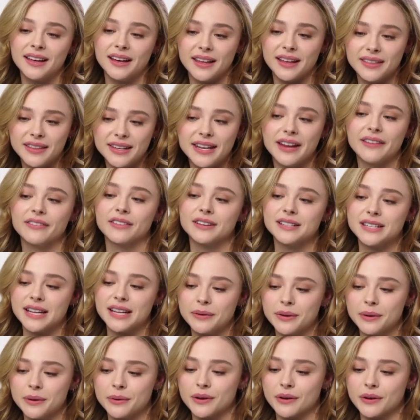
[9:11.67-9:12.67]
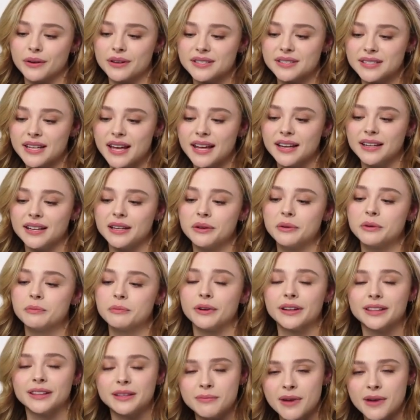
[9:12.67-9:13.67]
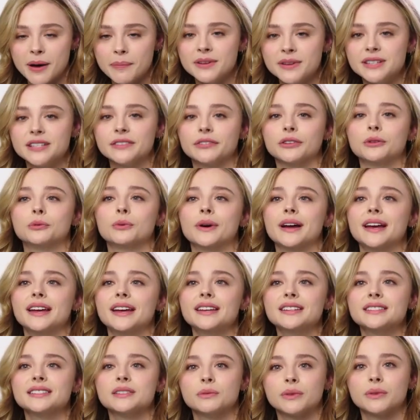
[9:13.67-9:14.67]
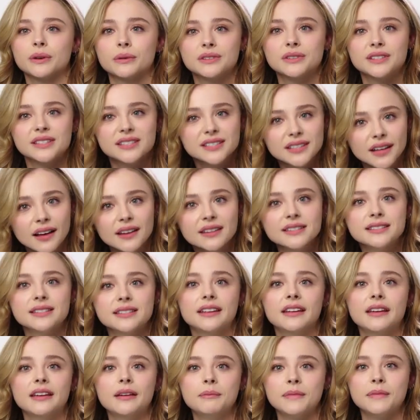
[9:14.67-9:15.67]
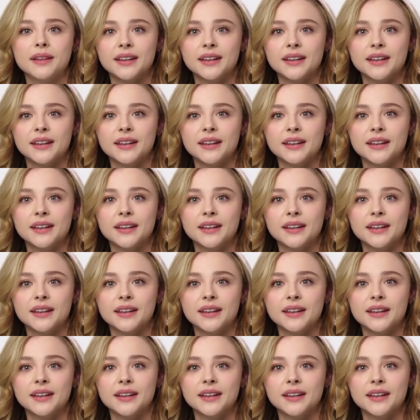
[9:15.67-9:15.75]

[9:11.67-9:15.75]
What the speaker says: And then every day we would go to set, he would bring them up in different ways, and we would discuss them.